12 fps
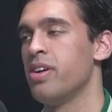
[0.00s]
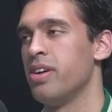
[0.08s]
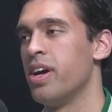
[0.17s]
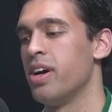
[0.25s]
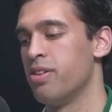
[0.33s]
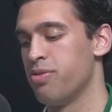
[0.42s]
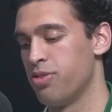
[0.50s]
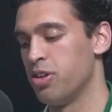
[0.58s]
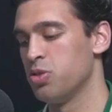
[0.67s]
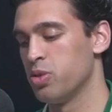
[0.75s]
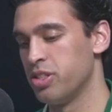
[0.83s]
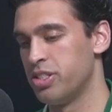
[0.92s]
Yeah, the
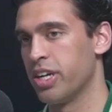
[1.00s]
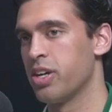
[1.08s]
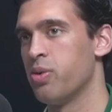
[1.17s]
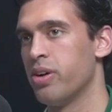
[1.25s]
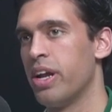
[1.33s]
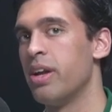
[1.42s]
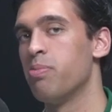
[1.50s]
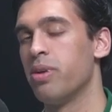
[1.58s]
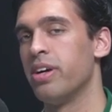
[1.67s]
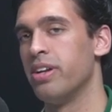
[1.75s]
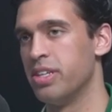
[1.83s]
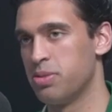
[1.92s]
first one, the second one. I didn't
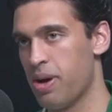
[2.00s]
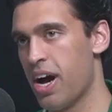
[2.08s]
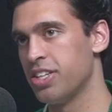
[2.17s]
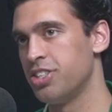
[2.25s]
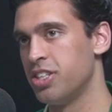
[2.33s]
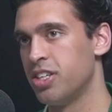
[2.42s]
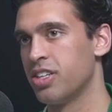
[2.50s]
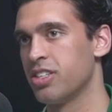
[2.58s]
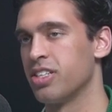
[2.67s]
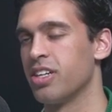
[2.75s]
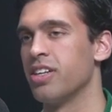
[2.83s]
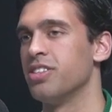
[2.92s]
play in this past year because
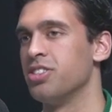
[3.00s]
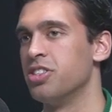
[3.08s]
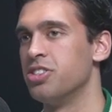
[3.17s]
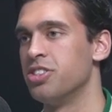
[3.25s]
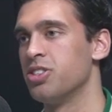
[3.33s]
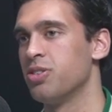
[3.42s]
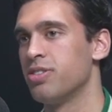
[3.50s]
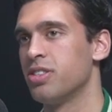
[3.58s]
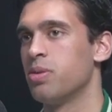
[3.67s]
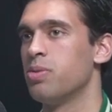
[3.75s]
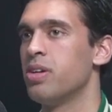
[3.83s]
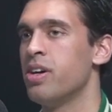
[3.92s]
mm. I got surgeries over the
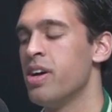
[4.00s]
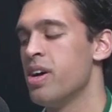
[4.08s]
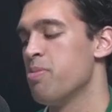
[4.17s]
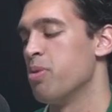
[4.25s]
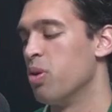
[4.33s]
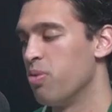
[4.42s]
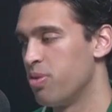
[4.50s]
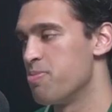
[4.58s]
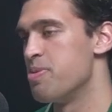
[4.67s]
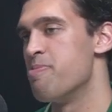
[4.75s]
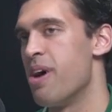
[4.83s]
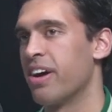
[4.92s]
summer. Yeah but hopefully
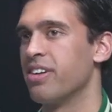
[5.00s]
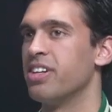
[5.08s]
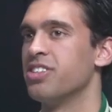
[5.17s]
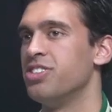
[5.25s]
be back next.